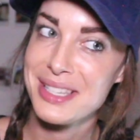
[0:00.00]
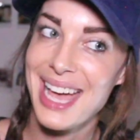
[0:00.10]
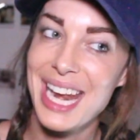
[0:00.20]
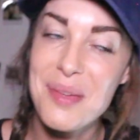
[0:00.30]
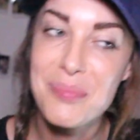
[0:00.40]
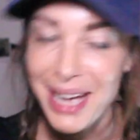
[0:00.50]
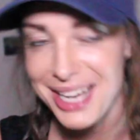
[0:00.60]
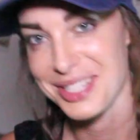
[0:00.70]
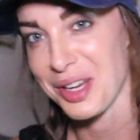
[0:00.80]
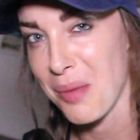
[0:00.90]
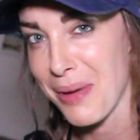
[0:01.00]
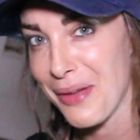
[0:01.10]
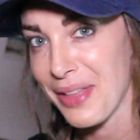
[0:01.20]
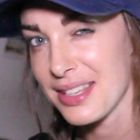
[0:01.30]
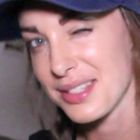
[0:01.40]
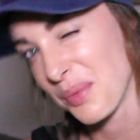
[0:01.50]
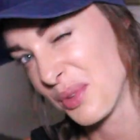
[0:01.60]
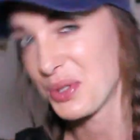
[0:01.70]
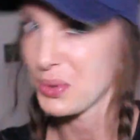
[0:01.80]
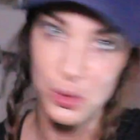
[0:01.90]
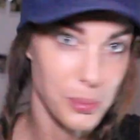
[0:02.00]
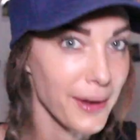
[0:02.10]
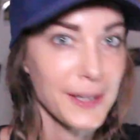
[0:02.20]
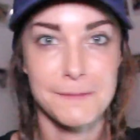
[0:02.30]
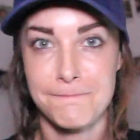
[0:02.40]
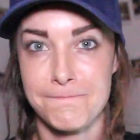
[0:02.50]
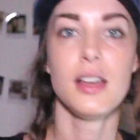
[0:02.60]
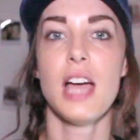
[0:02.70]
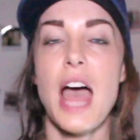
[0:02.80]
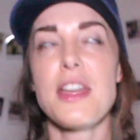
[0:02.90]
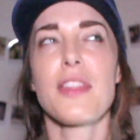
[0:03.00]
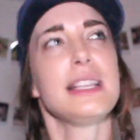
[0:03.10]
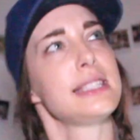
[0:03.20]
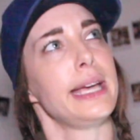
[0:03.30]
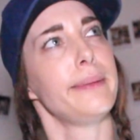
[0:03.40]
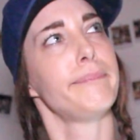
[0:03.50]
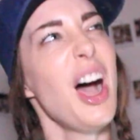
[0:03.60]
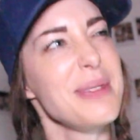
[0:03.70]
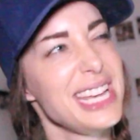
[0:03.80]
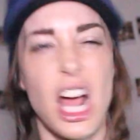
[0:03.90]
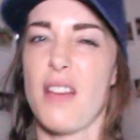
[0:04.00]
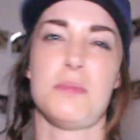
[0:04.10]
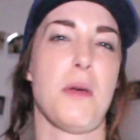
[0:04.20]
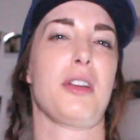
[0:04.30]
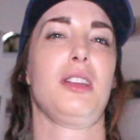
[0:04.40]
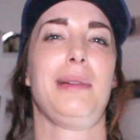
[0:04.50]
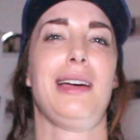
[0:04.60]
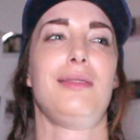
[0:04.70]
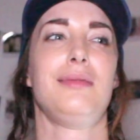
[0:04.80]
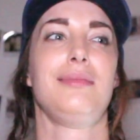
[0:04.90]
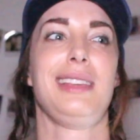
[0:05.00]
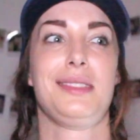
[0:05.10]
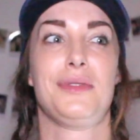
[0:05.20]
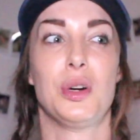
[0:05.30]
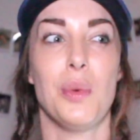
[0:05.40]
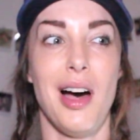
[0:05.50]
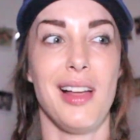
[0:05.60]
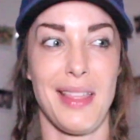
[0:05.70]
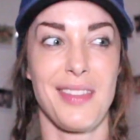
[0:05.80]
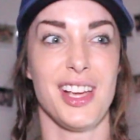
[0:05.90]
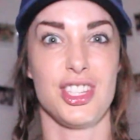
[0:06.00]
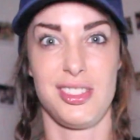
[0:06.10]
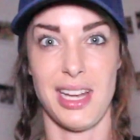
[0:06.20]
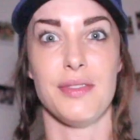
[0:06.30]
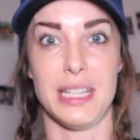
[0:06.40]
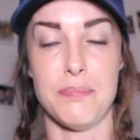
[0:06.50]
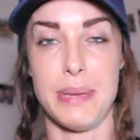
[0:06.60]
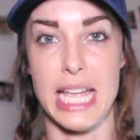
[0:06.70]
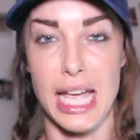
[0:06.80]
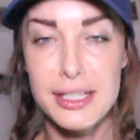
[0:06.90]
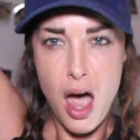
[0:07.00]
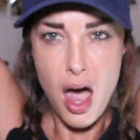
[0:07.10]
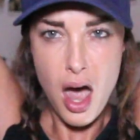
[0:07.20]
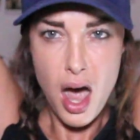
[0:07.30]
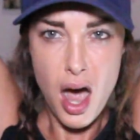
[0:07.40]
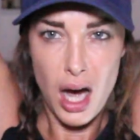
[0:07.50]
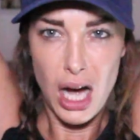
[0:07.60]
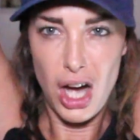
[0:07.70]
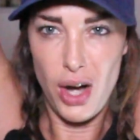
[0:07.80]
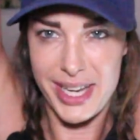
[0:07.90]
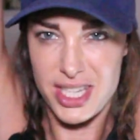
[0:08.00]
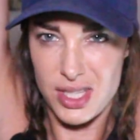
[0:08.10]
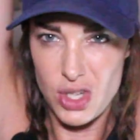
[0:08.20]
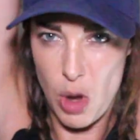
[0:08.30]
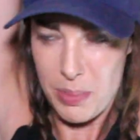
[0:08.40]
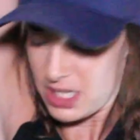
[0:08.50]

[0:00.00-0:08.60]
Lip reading: And I'm passionate about that, so I want to talk about it. I think that's it. I mean, I've spoken about this for a while. I think that should definitely be it. Oh, I should not be